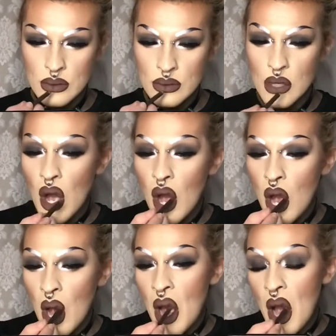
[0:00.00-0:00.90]
I
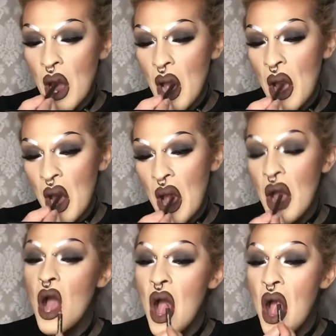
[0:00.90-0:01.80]
previously
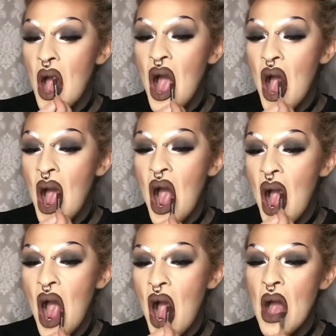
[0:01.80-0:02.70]
darkened in
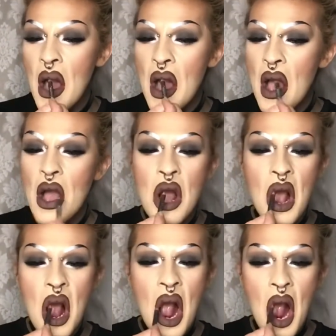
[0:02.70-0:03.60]
before I added that
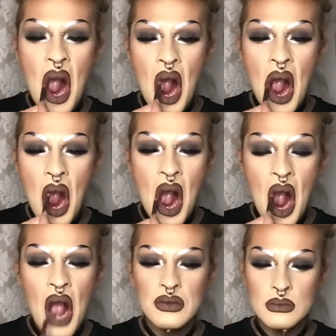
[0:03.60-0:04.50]
liquid lip,
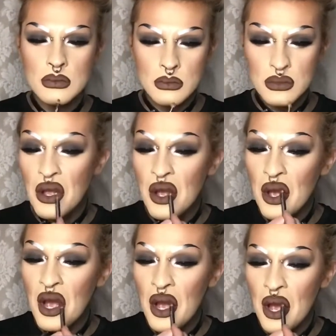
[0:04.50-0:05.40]
just to really make
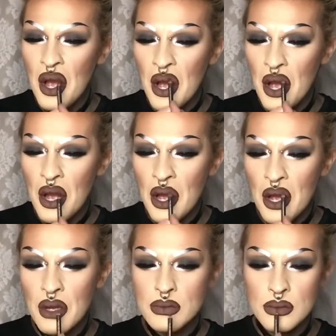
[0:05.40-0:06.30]
those
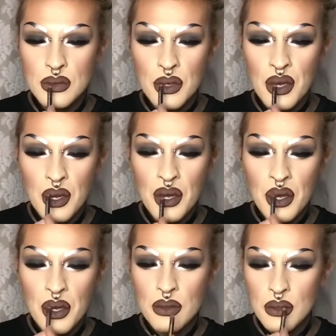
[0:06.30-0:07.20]
areas, you
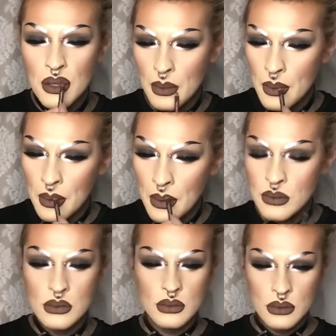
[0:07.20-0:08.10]
know, look
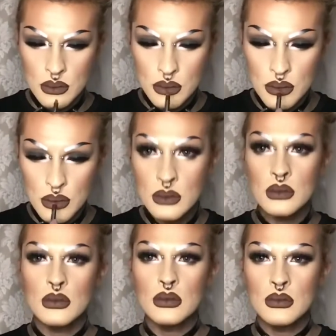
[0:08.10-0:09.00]
big and
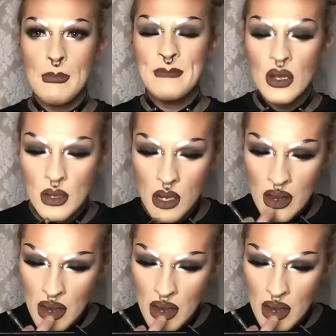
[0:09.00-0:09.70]
bulbousy and,